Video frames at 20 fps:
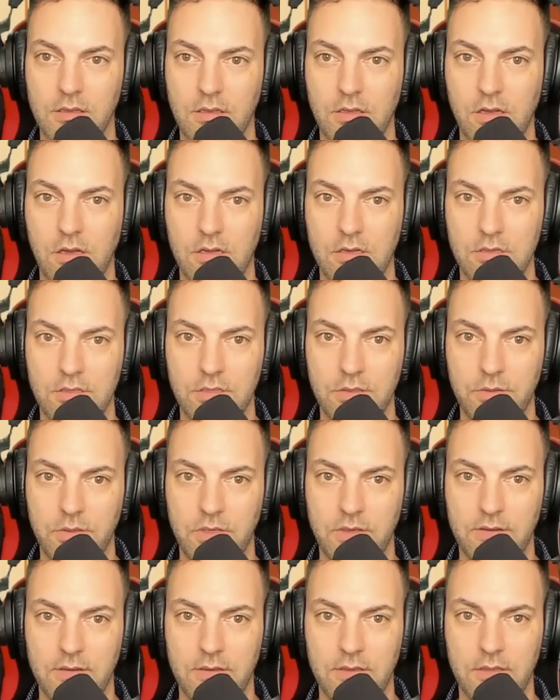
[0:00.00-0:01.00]
Khonshu
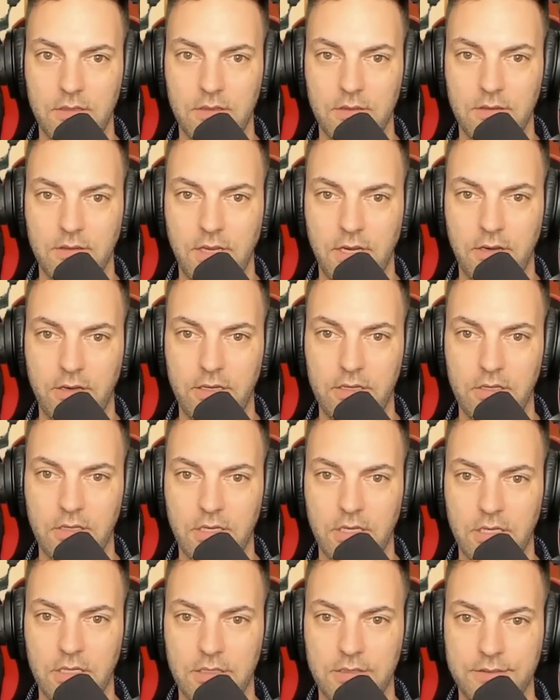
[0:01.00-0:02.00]
is a little scary
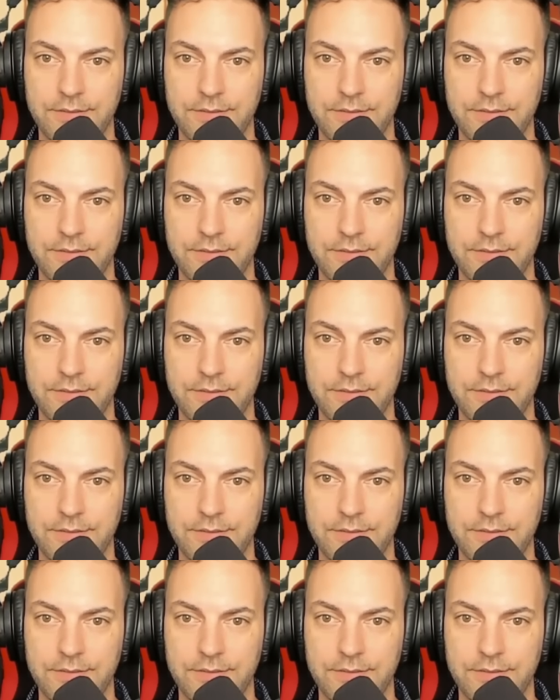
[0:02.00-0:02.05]
looking.